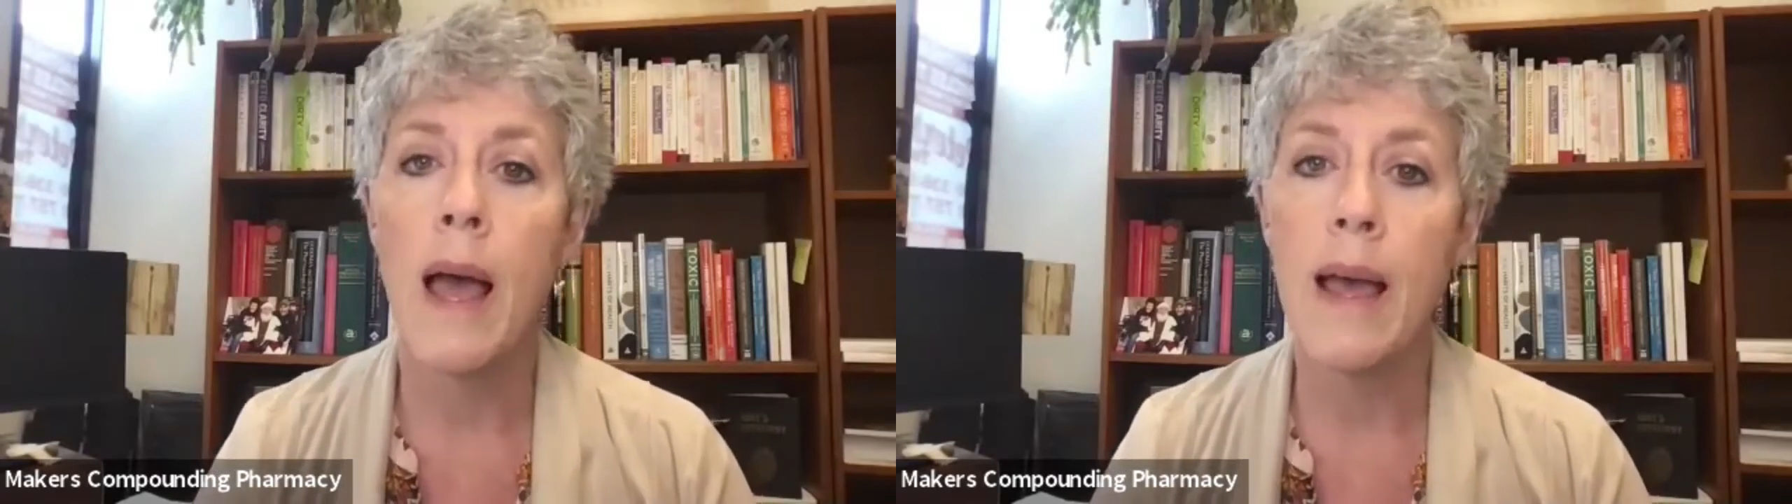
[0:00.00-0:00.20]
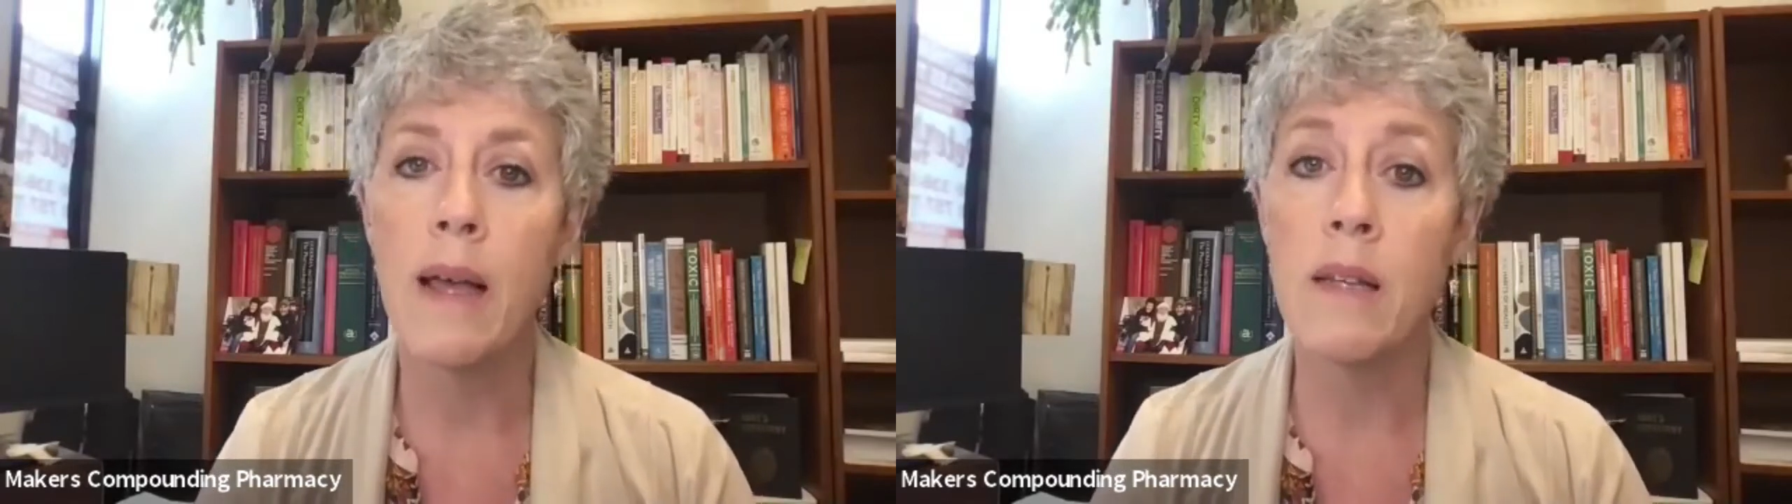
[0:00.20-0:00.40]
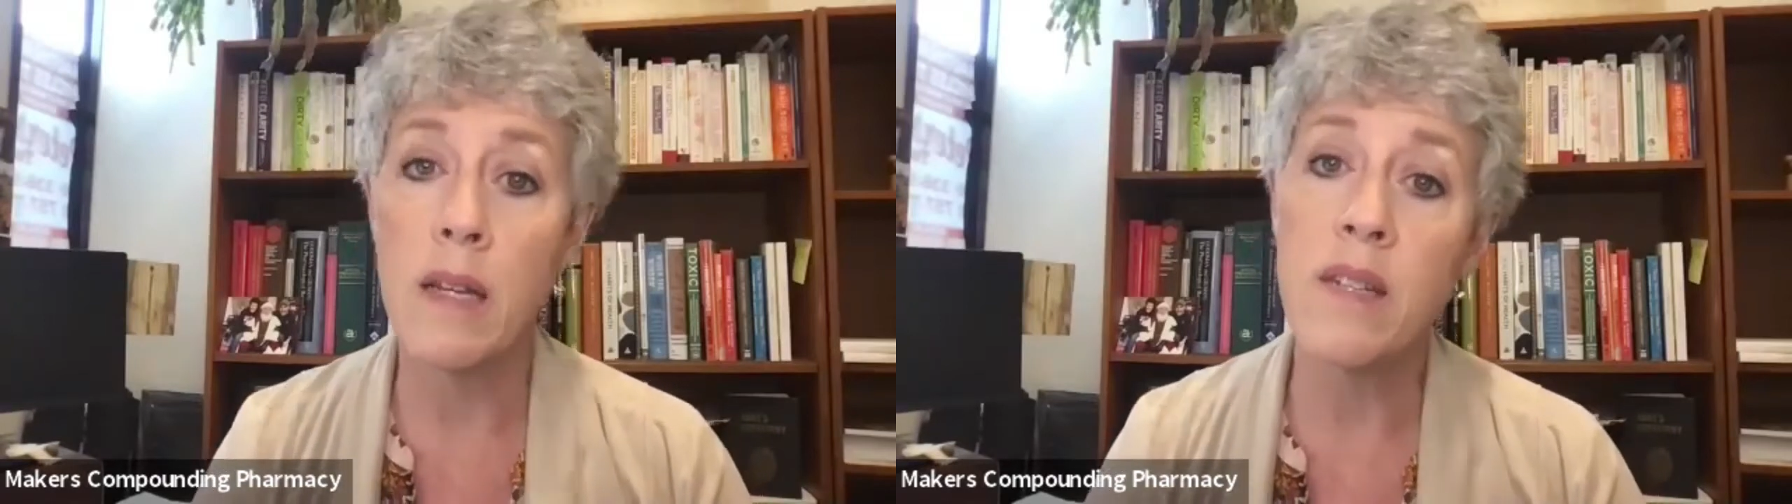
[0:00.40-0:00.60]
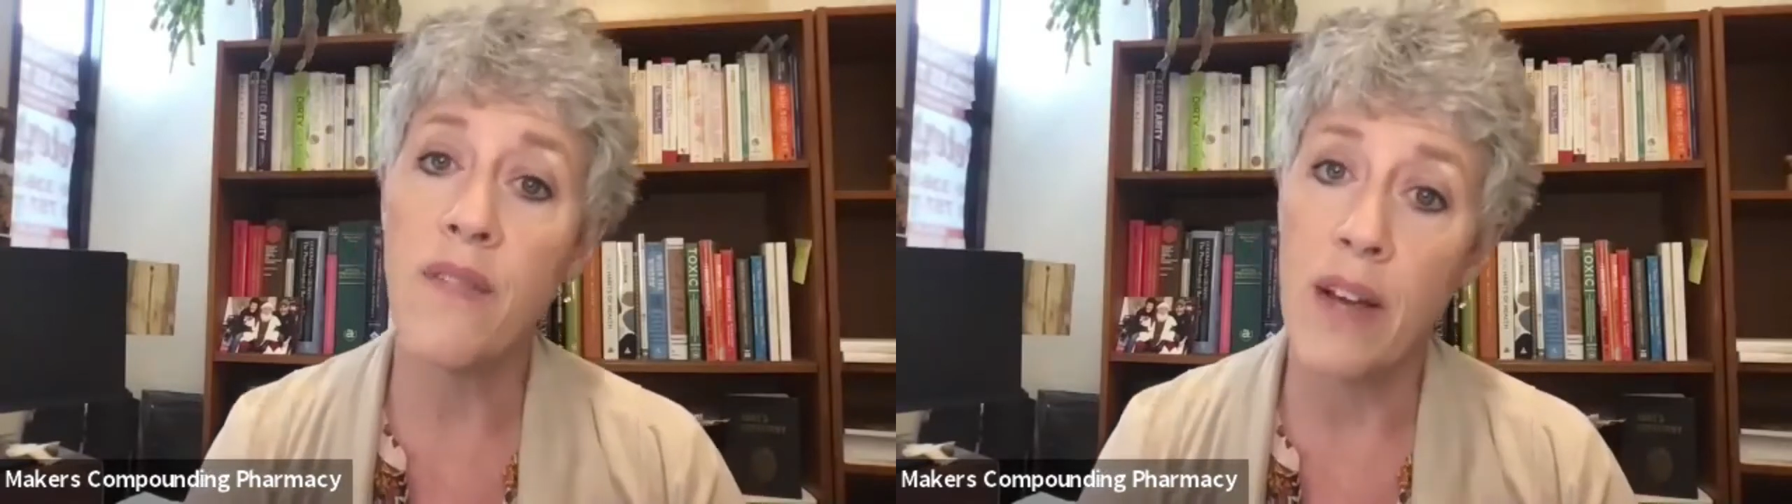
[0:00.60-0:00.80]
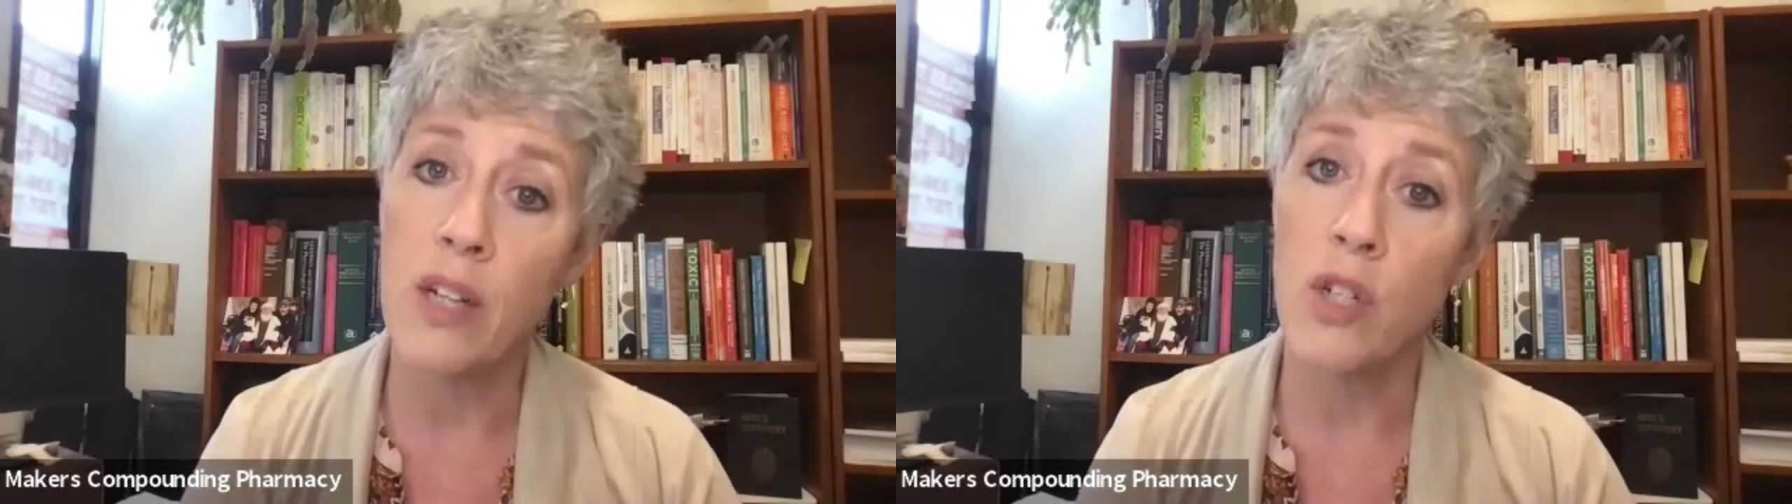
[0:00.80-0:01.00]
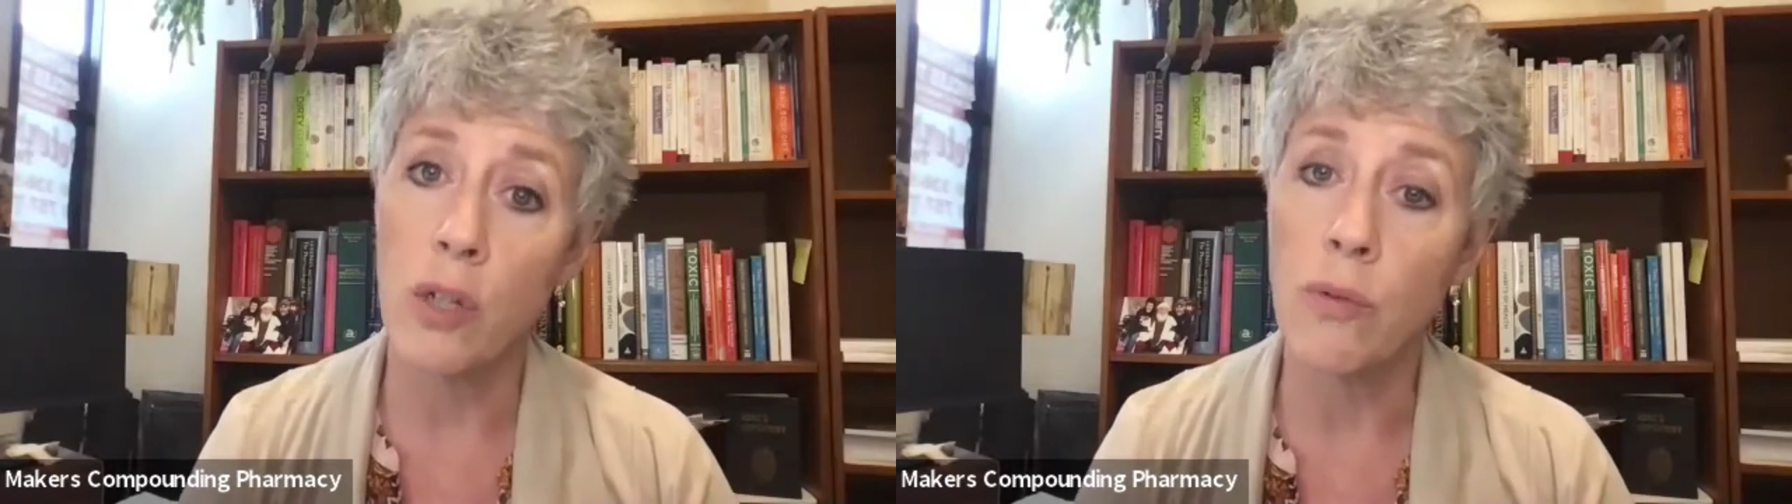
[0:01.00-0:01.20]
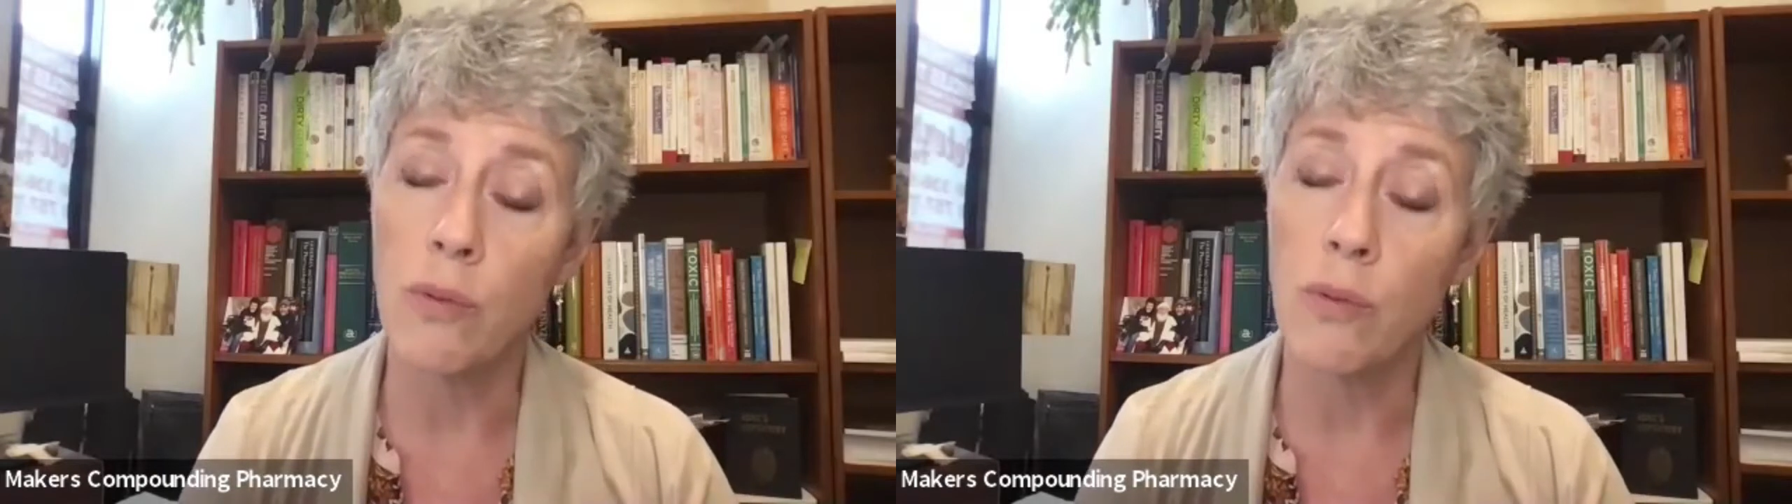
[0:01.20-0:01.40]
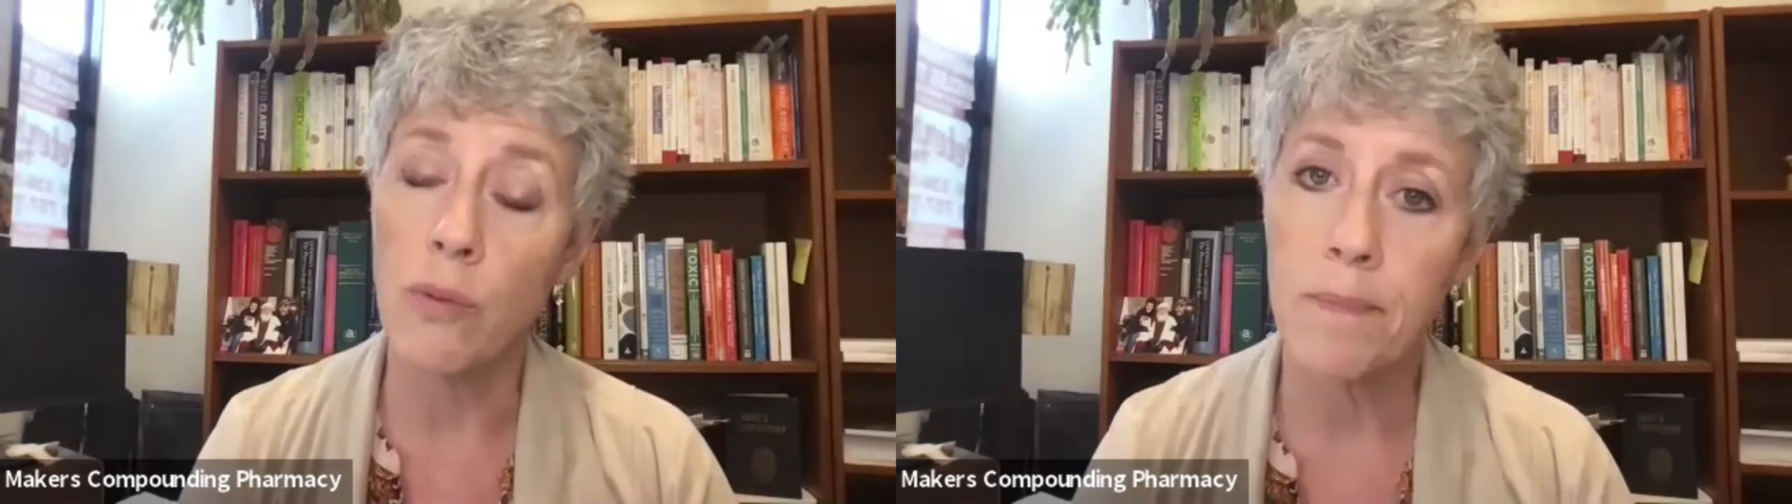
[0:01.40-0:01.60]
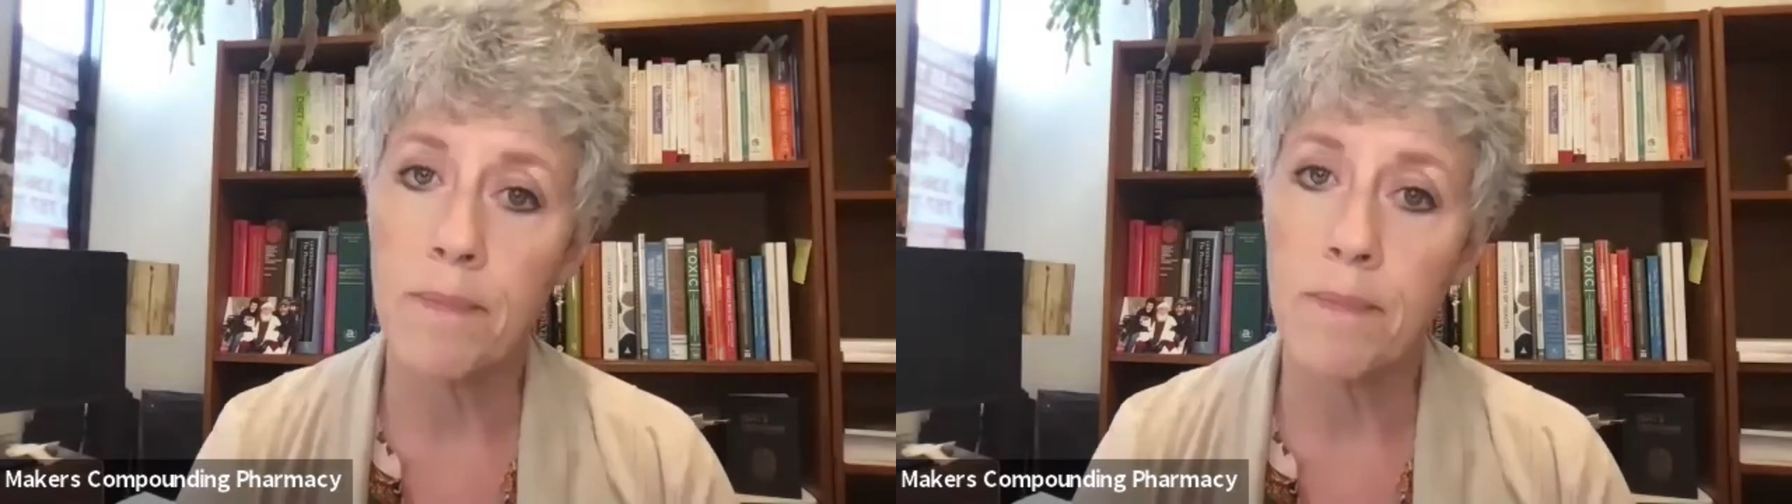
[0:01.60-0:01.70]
and does affect children.